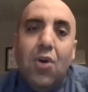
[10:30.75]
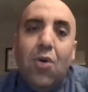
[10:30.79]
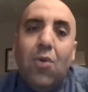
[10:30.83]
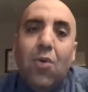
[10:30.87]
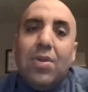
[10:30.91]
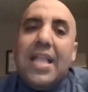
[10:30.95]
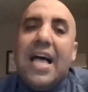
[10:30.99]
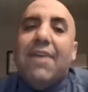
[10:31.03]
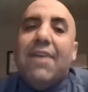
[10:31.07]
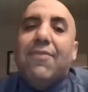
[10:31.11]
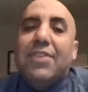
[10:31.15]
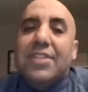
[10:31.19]

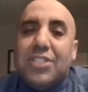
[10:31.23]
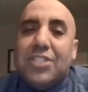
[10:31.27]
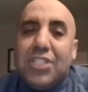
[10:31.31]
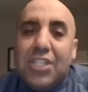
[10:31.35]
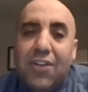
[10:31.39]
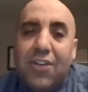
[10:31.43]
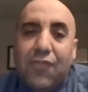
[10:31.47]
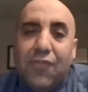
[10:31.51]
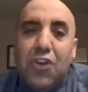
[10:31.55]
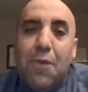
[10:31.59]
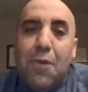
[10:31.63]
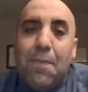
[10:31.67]
Well,
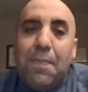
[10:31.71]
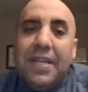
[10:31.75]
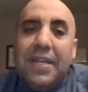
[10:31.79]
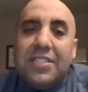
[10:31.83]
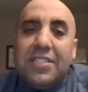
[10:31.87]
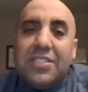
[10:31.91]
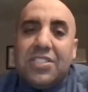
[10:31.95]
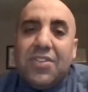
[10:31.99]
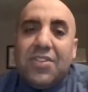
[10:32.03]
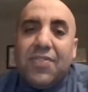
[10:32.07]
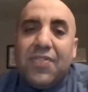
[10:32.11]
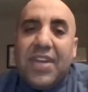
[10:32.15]
obviously, a few
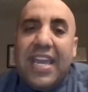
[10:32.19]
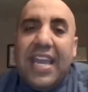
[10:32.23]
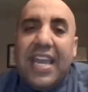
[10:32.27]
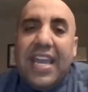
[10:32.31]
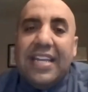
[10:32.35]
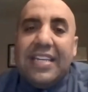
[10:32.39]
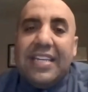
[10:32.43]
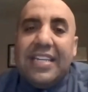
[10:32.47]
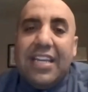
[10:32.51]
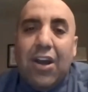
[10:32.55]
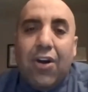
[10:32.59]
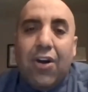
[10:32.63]
pieces of
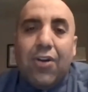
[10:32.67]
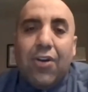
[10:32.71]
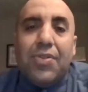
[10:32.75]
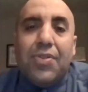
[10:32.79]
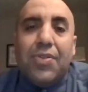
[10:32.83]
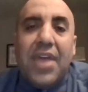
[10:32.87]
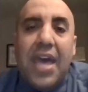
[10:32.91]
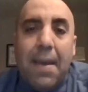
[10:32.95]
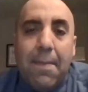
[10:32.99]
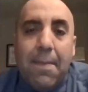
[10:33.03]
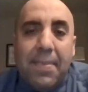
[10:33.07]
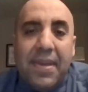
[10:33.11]
candy
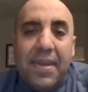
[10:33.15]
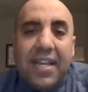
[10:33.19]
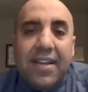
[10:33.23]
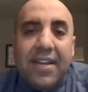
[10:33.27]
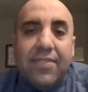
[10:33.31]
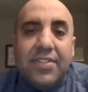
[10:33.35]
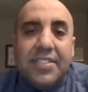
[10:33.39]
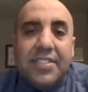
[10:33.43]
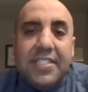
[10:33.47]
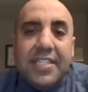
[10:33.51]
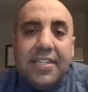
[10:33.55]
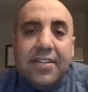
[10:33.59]
aren't that big
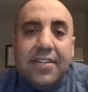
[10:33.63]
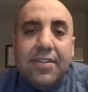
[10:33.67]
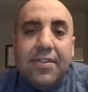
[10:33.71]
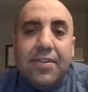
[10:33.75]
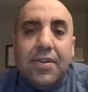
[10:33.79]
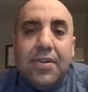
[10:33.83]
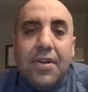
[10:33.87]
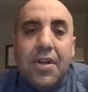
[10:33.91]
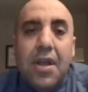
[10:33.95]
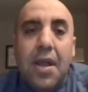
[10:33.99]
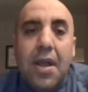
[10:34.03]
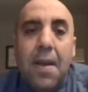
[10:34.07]
of a deal,
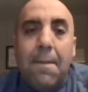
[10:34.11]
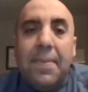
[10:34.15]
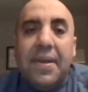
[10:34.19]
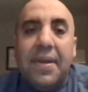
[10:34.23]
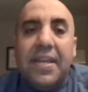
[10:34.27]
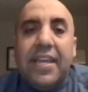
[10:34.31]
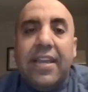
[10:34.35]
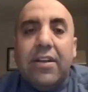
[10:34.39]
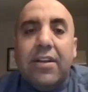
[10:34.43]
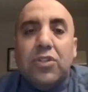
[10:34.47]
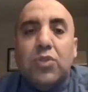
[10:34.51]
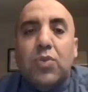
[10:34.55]
but
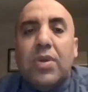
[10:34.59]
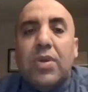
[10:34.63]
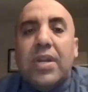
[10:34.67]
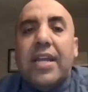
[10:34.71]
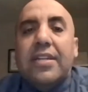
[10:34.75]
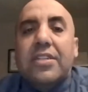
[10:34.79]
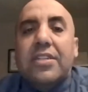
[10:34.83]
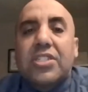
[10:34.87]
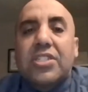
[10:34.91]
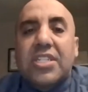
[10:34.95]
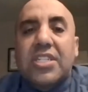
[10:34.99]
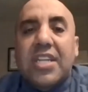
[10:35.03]
here's what I
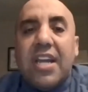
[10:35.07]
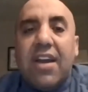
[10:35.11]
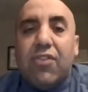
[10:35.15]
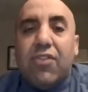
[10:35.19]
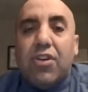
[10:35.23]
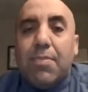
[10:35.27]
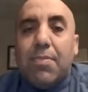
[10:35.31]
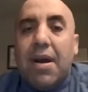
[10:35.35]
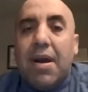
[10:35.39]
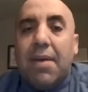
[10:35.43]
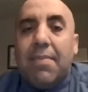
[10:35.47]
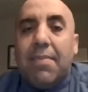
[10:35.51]
discovered
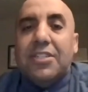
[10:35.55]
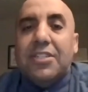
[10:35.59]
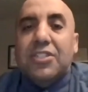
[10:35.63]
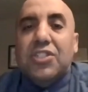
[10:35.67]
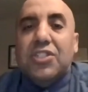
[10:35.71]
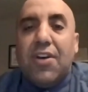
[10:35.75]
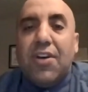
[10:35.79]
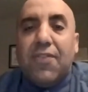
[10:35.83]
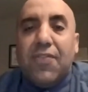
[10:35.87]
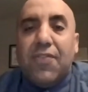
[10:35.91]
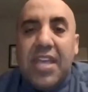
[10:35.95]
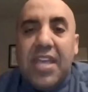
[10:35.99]
about
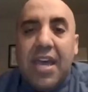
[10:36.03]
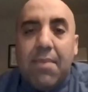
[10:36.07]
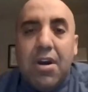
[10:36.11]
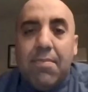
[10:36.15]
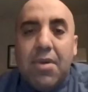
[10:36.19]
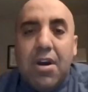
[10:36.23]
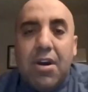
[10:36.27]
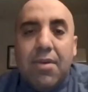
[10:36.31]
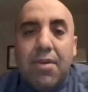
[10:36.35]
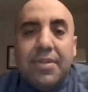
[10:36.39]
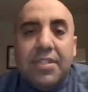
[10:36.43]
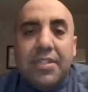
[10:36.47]
myself in that
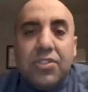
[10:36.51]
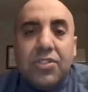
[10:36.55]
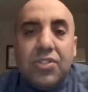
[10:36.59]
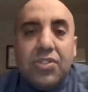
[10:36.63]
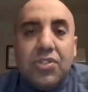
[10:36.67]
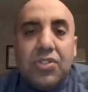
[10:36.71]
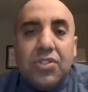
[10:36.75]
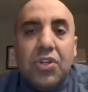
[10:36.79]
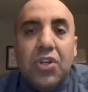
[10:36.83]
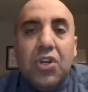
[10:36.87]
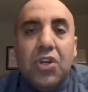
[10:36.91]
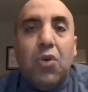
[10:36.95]
moment
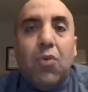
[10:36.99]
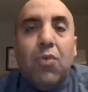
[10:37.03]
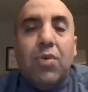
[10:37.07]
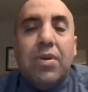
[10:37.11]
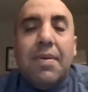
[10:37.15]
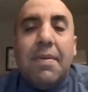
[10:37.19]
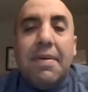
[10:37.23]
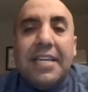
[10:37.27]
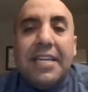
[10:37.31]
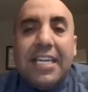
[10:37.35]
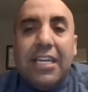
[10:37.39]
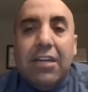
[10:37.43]
when
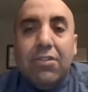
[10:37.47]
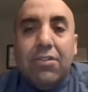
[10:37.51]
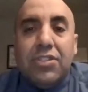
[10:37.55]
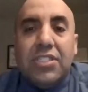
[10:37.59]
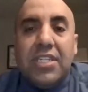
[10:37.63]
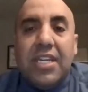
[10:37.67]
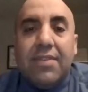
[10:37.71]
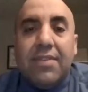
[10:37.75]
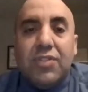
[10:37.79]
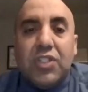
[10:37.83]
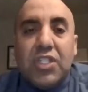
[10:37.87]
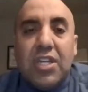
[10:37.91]
I'm guilty
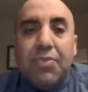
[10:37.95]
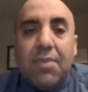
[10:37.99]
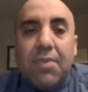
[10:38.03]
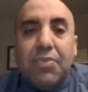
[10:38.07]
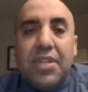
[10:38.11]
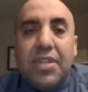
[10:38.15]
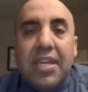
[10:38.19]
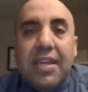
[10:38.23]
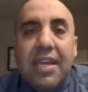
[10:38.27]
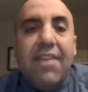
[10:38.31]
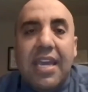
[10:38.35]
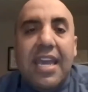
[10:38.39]
of
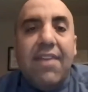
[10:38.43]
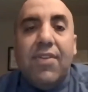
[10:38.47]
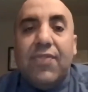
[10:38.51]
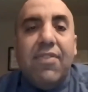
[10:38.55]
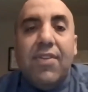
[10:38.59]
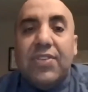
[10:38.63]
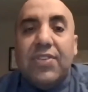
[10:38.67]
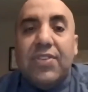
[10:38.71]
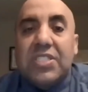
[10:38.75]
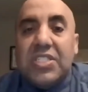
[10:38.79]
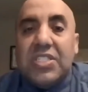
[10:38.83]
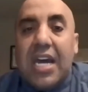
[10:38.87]
something, even
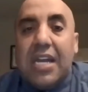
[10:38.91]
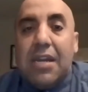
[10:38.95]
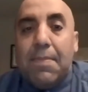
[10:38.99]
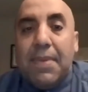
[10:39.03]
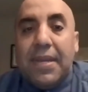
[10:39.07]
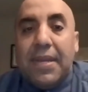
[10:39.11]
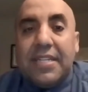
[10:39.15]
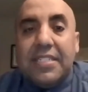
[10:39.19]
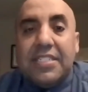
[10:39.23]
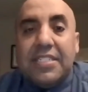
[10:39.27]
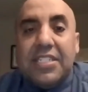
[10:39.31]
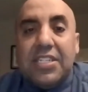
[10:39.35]
if it's not a
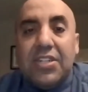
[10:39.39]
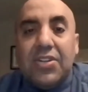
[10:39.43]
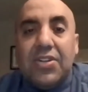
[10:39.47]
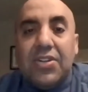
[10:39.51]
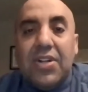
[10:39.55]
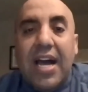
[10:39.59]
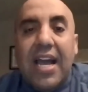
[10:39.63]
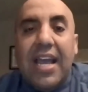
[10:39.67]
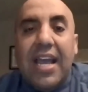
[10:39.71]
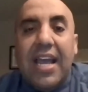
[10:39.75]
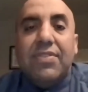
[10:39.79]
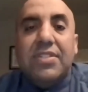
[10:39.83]
big
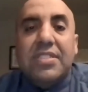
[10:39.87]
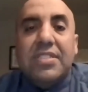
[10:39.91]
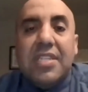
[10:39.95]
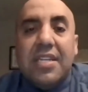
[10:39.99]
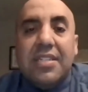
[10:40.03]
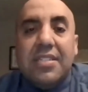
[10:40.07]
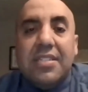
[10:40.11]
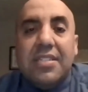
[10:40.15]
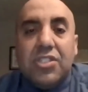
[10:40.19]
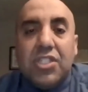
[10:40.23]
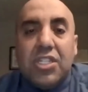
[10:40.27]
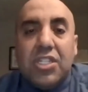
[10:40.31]
deal, I have a
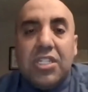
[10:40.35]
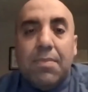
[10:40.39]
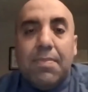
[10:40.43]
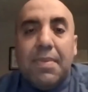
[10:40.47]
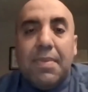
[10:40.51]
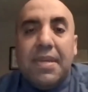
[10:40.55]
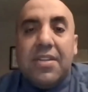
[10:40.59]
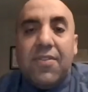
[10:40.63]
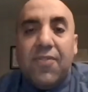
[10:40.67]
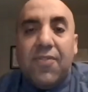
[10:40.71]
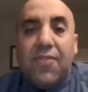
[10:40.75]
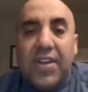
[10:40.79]
tendency to
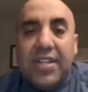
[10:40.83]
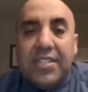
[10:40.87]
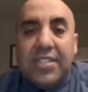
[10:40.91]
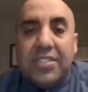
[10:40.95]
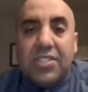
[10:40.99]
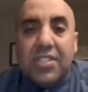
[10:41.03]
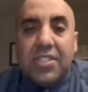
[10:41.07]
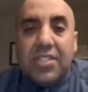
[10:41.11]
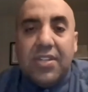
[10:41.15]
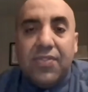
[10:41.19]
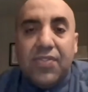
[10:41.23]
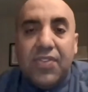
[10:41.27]
be
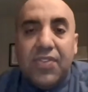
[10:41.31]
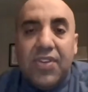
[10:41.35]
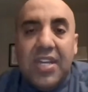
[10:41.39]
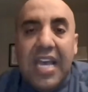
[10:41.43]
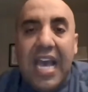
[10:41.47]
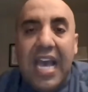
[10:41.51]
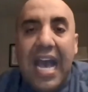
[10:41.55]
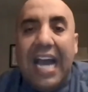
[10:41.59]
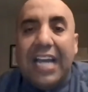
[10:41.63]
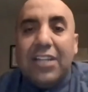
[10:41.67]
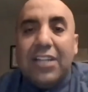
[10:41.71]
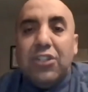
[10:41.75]
defensive.
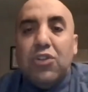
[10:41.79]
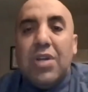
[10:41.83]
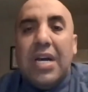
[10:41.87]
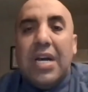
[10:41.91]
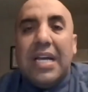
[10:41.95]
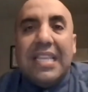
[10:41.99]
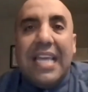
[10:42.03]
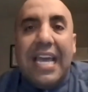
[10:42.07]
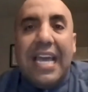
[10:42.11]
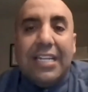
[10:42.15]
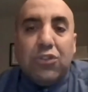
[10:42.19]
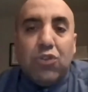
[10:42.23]
I do
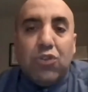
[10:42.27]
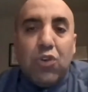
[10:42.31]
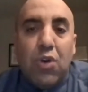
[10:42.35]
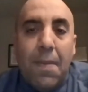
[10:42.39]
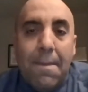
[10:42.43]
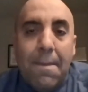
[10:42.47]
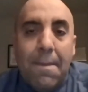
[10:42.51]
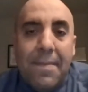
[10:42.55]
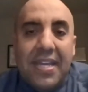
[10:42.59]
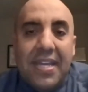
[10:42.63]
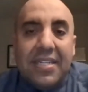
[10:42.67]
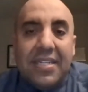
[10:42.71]
not like to
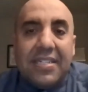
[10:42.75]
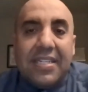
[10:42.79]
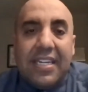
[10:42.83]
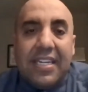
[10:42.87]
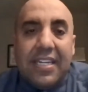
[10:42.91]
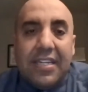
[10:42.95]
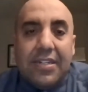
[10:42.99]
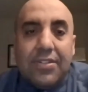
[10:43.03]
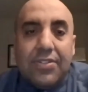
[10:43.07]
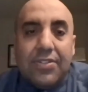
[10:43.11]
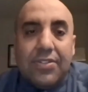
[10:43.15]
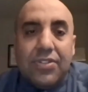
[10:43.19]
admit
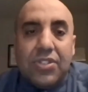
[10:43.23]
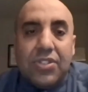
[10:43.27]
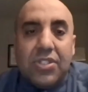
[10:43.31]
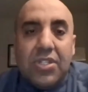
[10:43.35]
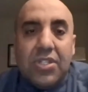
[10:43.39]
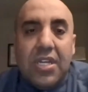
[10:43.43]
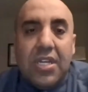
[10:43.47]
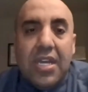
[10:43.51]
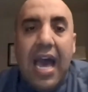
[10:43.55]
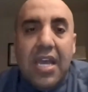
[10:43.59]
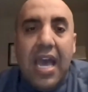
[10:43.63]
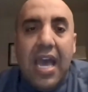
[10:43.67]
guilt.
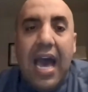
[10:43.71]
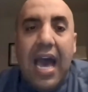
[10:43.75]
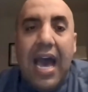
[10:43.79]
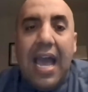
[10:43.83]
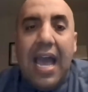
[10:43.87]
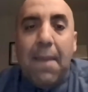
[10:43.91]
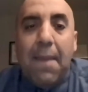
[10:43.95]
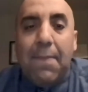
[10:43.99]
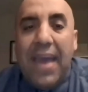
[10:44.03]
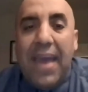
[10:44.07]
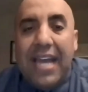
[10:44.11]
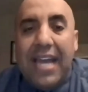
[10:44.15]
I
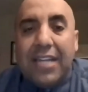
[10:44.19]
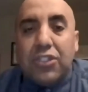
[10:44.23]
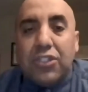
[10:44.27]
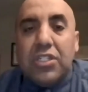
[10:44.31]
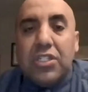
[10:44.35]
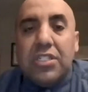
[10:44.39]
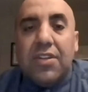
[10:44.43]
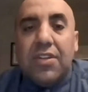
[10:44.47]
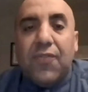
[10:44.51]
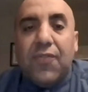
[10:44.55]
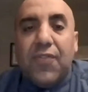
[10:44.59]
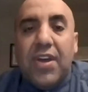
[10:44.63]
passionately
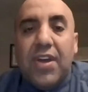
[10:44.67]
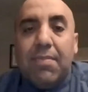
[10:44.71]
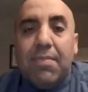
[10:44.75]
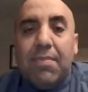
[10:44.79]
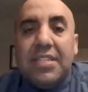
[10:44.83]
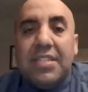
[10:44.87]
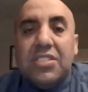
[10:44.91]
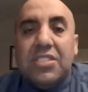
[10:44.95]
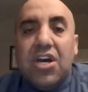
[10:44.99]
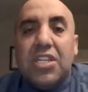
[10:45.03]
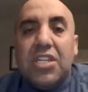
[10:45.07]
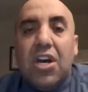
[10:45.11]
defend
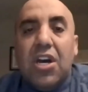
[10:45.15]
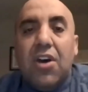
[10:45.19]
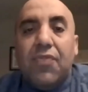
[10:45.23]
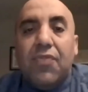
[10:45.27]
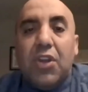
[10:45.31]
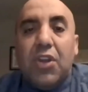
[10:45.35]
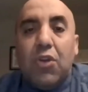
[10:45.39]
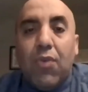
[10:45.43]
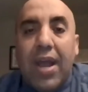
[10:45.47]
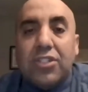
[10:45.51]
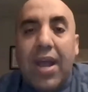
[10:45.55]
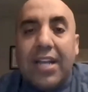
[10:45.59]
myself,
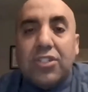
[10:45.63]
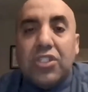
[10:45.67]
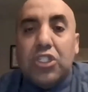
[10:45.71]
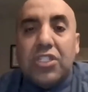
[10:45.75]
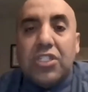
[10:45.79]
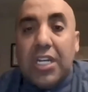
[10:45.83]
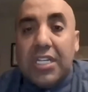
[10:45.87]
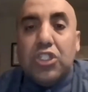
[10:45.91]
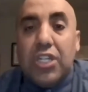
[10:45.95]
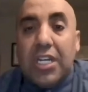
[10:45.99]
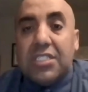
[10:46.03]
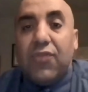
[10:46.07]
irrationally
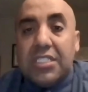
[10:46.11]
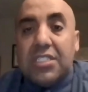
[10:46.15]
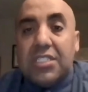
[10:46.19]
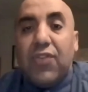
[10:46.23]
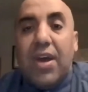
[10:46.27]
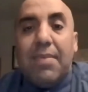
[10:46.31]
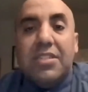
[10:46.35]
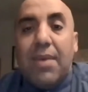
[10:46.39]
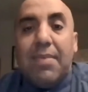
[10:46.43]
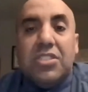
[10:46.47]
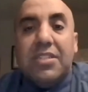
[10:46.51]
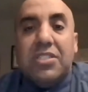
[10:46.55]

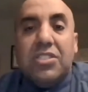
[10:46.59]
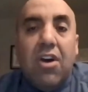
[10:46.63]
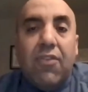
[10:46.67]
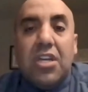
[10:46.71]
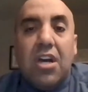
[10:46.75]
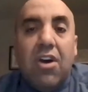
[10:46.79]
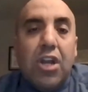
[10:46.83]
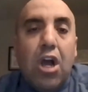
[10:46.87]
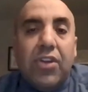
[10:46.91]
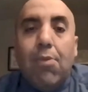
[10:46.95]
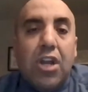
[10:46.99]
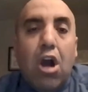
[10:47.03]
justify
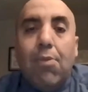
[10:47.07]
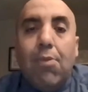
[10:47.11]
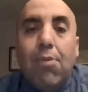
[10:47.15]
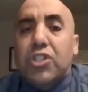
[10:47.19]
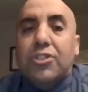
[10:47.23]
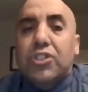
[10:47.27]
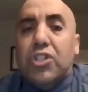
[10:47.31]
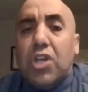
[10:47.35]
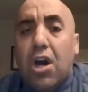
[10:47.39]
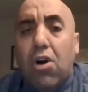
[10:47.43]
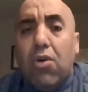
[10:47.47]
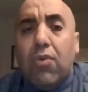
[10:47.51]
myself, and
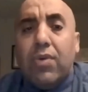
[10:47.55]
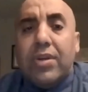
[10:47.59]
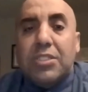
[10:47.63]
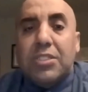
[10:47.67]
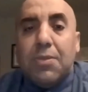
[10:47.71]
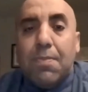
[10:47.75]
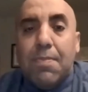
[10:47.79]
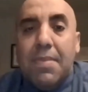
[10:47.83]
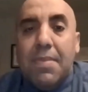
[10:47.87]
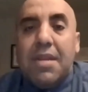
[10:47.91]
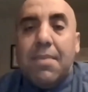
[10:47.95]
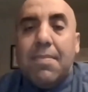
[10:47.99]
almost
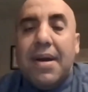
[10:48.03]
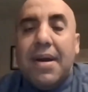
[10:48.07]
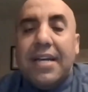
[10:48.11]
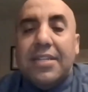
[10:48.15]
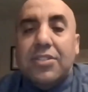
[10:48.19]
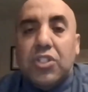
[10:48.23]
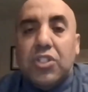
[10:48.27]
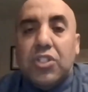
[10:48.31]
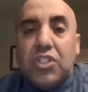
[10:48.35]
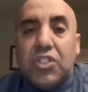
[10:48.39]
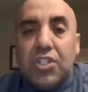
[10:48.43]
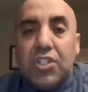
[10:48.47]
always
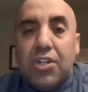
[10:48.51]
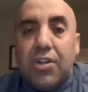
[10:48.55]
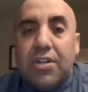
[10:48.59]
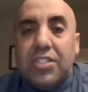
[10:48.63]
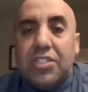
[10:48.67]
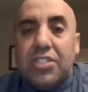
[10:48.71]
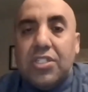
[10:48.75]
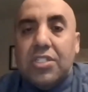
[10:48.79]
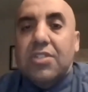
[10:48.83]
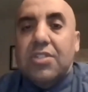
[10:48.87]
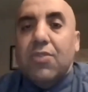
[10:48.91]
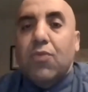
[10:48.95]
minimize the
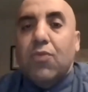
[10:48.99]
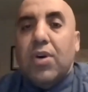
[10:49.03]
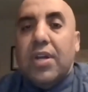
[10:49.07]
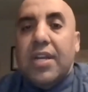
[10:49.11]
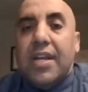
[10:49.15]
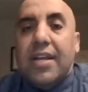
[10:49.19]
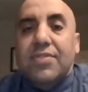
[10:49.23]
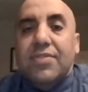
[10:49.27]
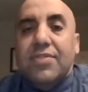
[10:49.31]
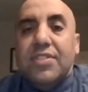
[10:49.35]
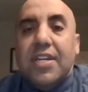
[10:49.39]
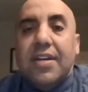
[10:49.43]
seriousness of what
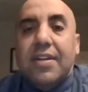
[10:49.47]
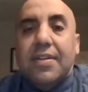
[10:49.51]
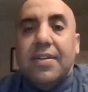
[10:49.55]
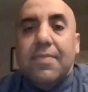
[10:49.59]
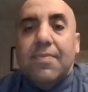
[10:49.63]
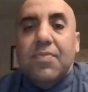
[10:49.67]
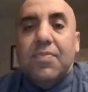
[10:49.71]
I've done.